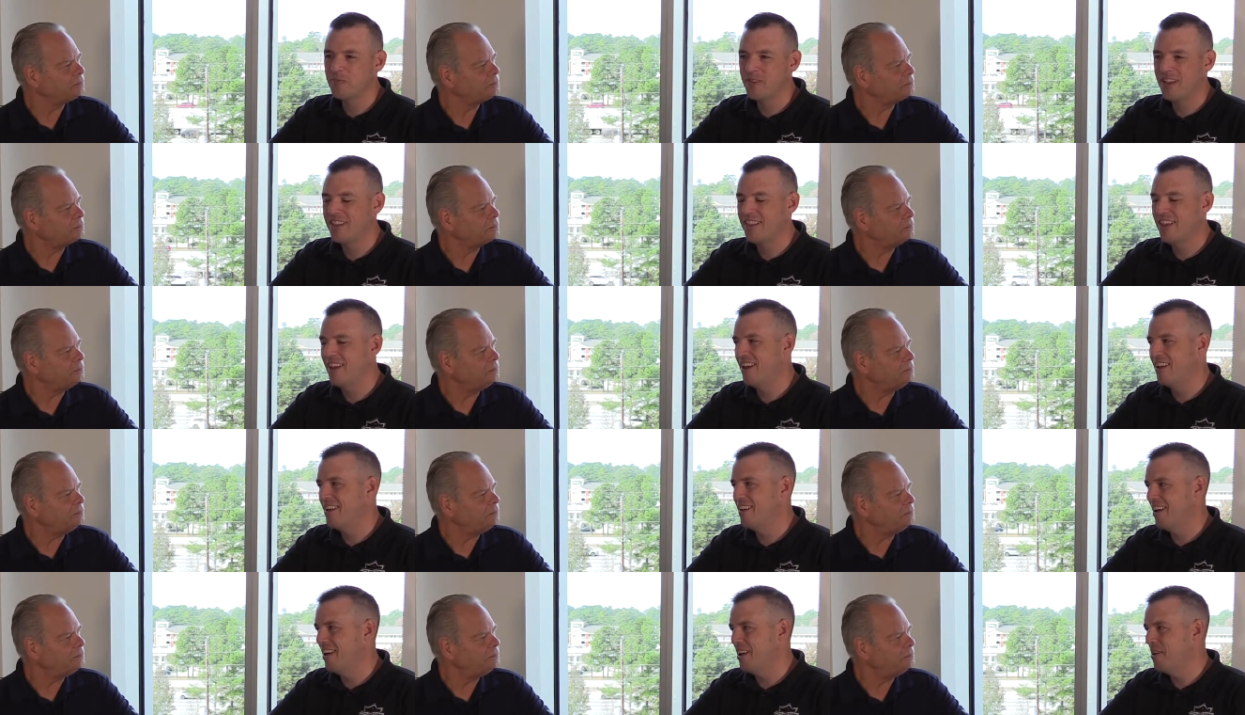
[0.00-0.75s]
Speaker 1: and
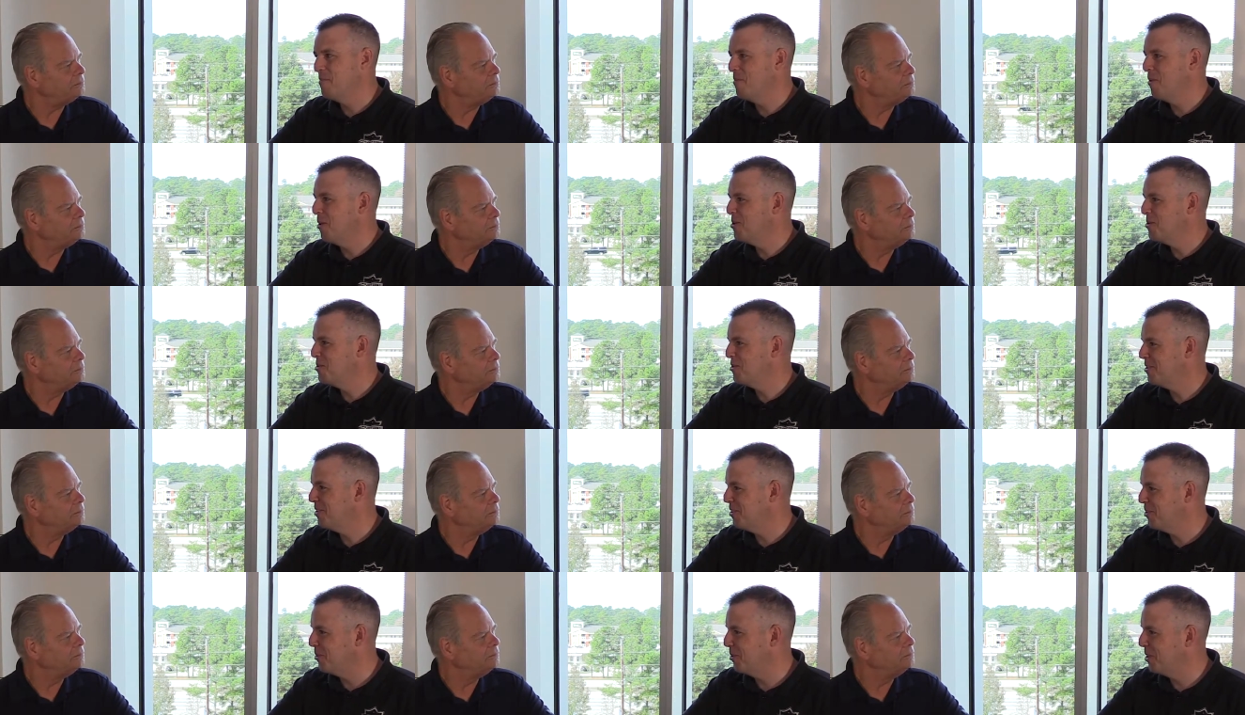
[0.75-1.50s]
then uh, March
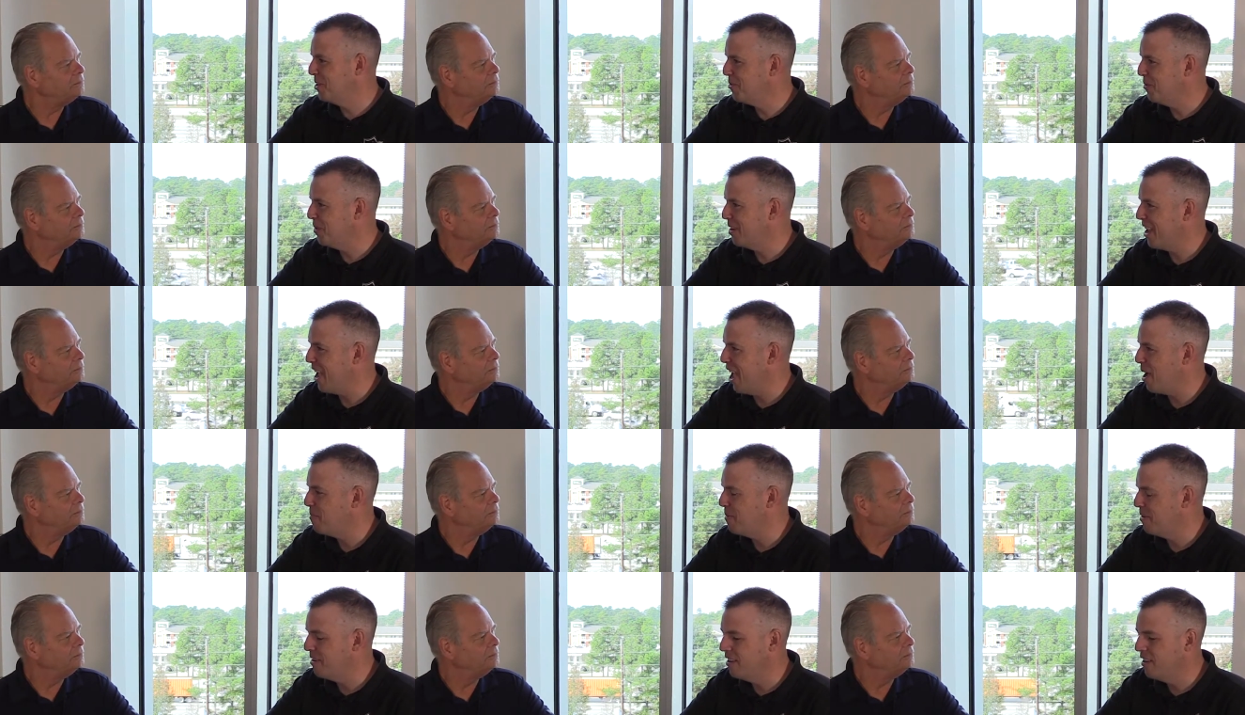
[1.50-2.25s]
twenty twenty
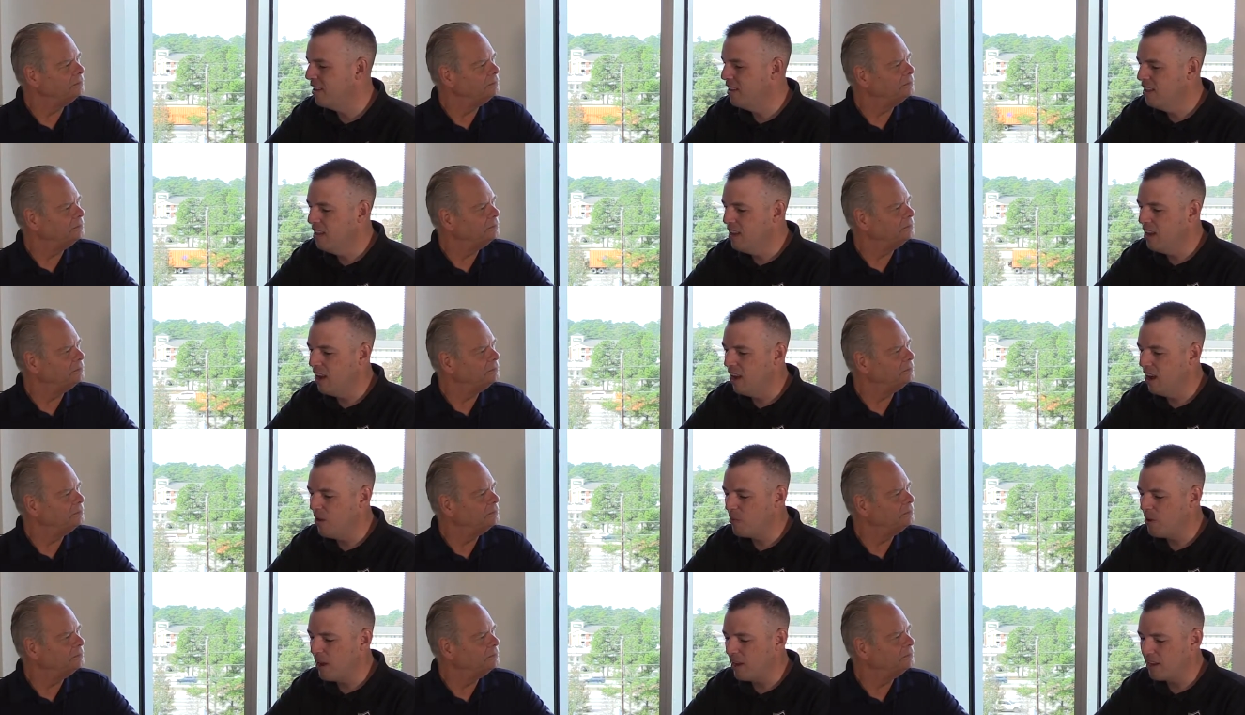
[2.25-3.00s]
happened.
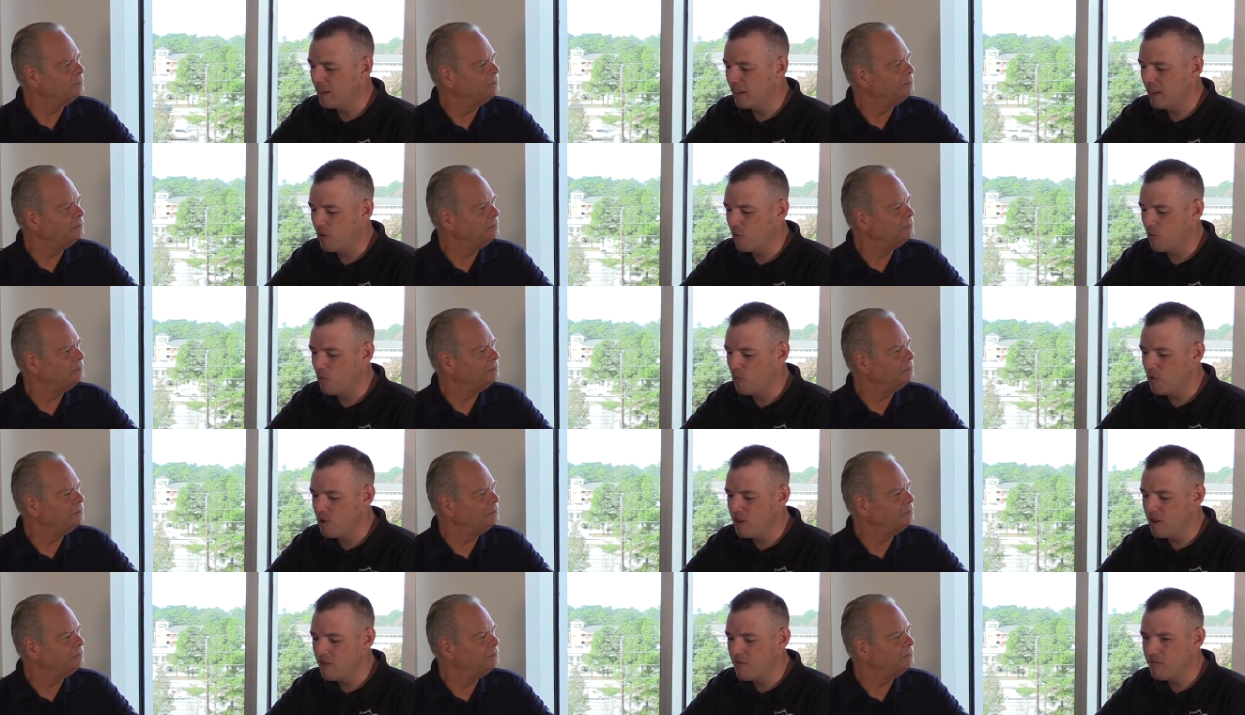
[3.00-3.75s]
Uh, we had to kind of
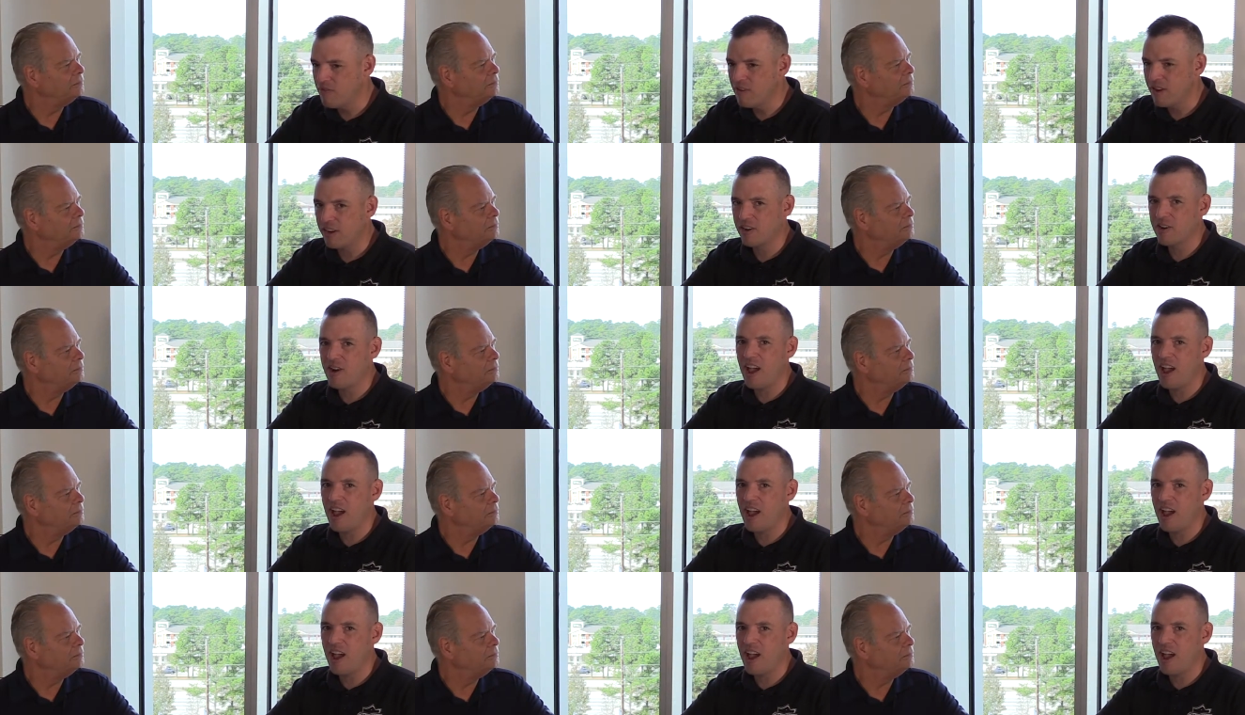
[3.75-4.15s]
refigure